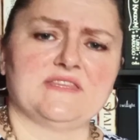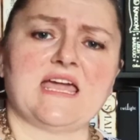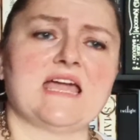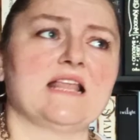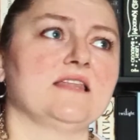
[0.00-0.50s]

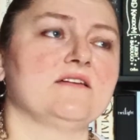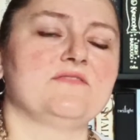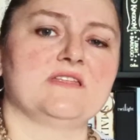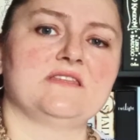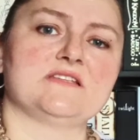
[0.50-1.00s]
They live
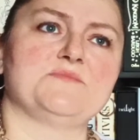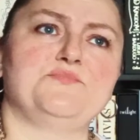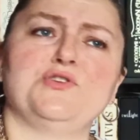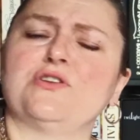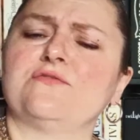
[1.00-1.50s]
in this
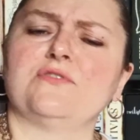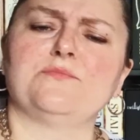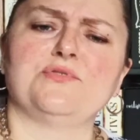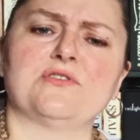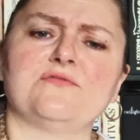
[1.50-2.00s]

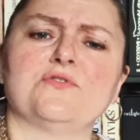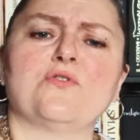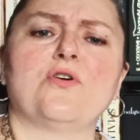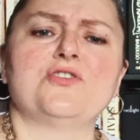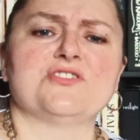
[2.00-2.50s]
beautiful,
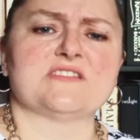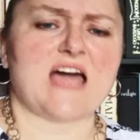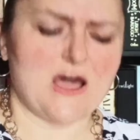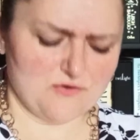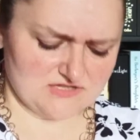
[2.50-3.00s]
gorgeous
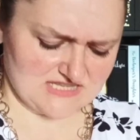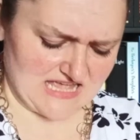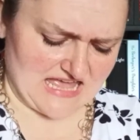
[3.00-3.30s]
house,